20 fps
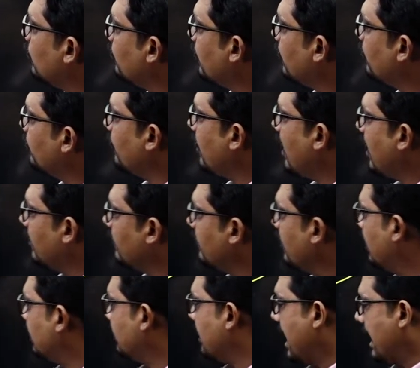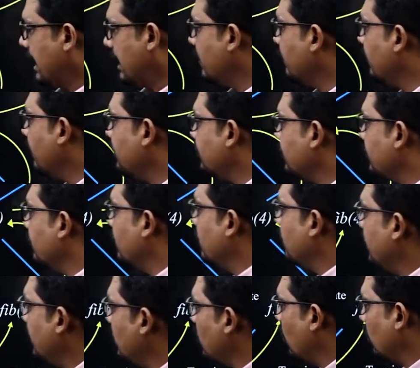fib5 and the activation will
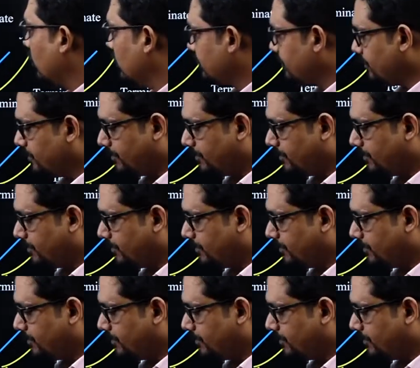be gone.